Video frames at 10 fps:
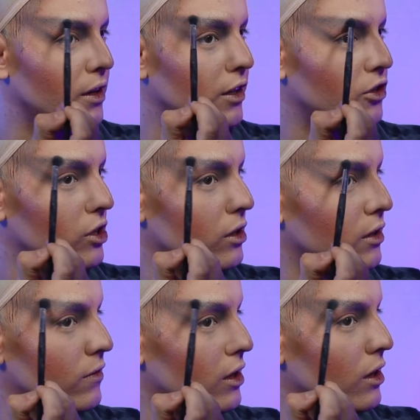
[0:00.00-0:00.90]
I thought she could
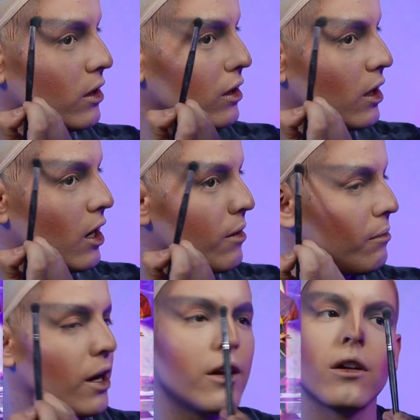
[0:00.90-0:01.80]
have done a lot
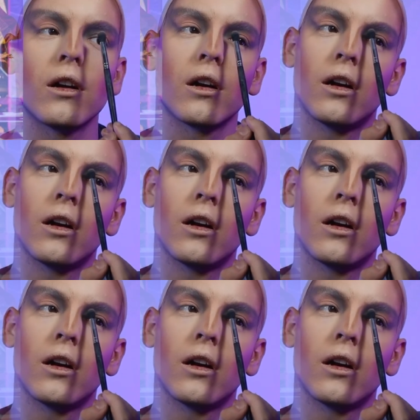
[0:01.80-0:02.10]
better.